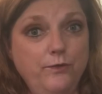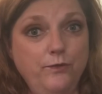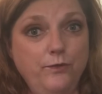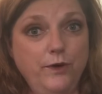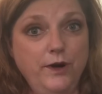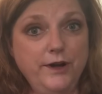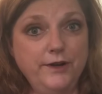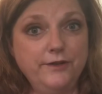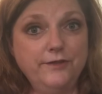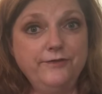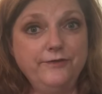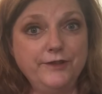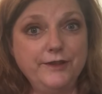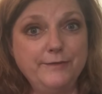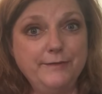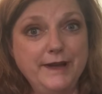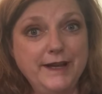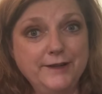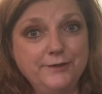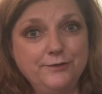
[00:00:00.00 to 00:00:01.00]
water for the
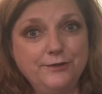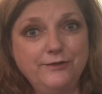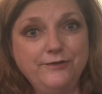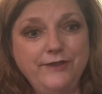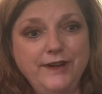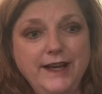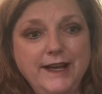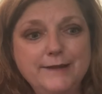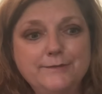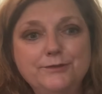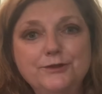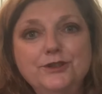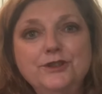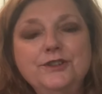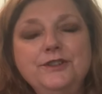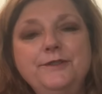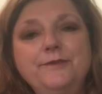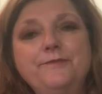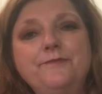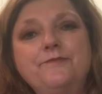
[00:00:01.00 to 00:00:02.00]
microfiber,
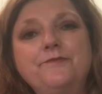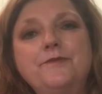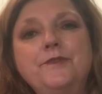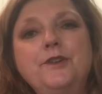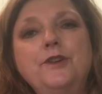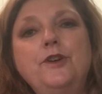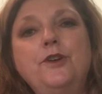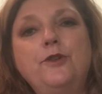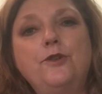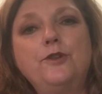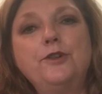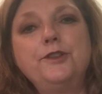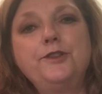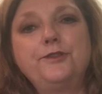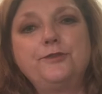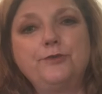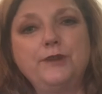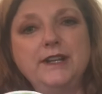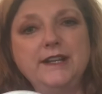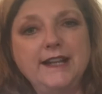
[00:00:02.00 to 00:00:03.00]
or
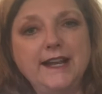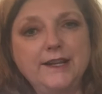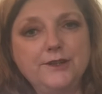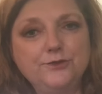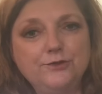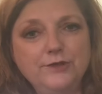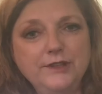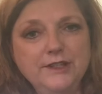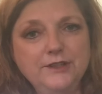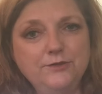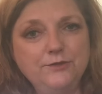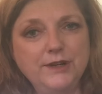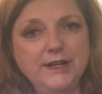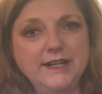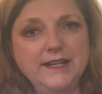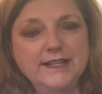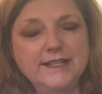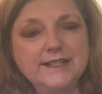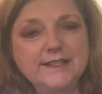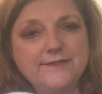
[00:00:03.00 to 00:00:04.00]
three natural
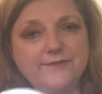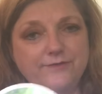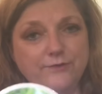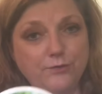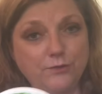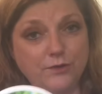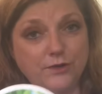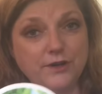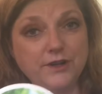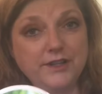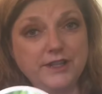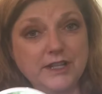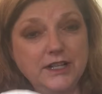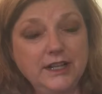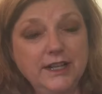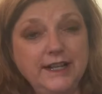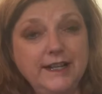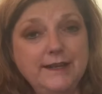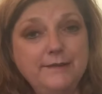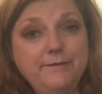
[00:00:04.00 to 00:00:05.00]
ingredients for the
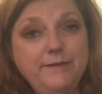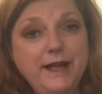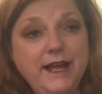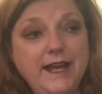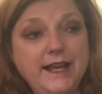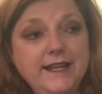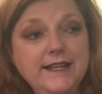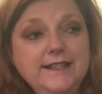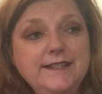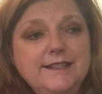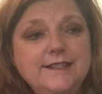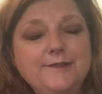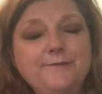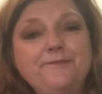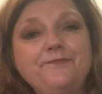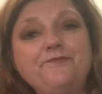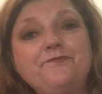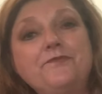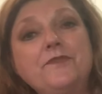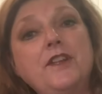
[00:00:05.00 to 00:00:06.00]
cleaning paste,
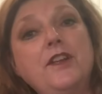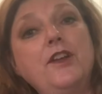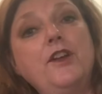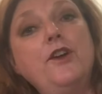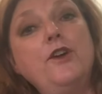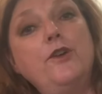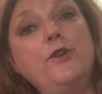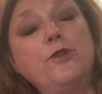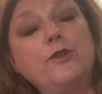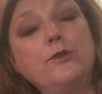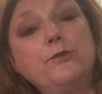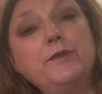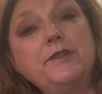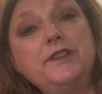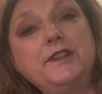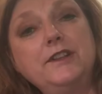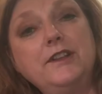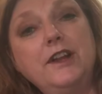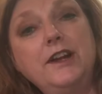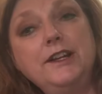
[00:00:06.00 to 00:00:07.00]
or with
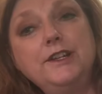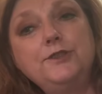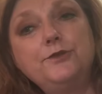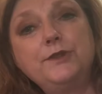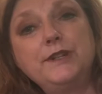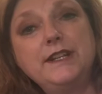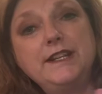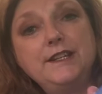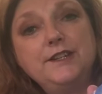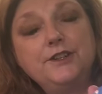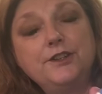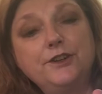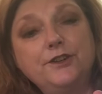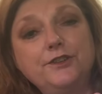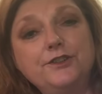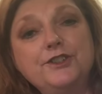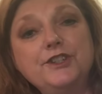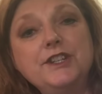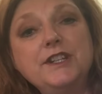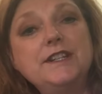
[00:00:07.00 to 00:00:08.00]
the laundry
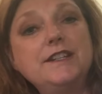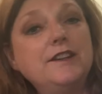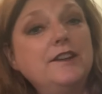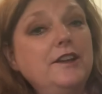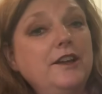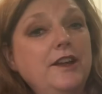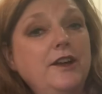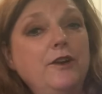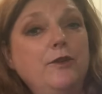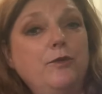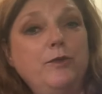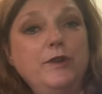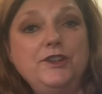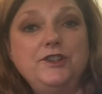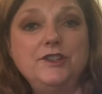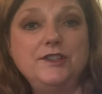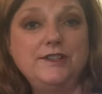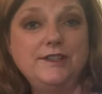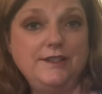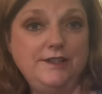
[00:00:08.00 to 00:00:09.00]
detergent,
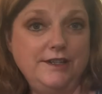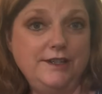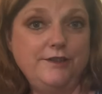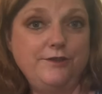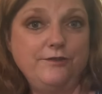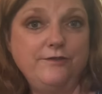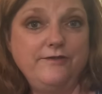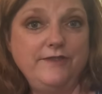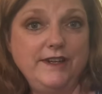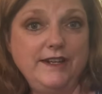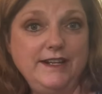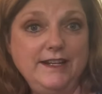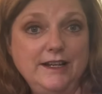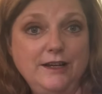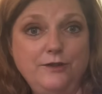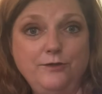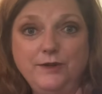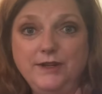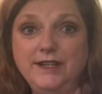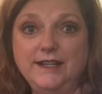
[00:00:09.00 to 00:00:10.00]
which is another
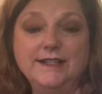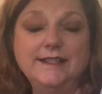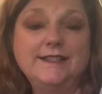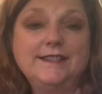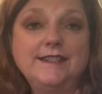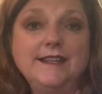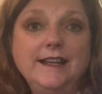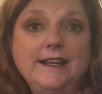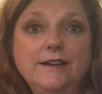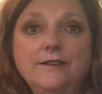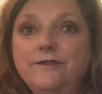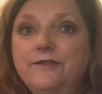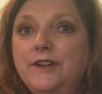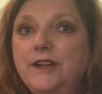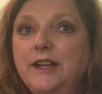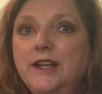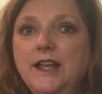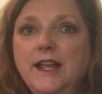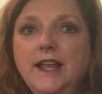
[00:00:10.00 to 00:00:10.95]
video in itself.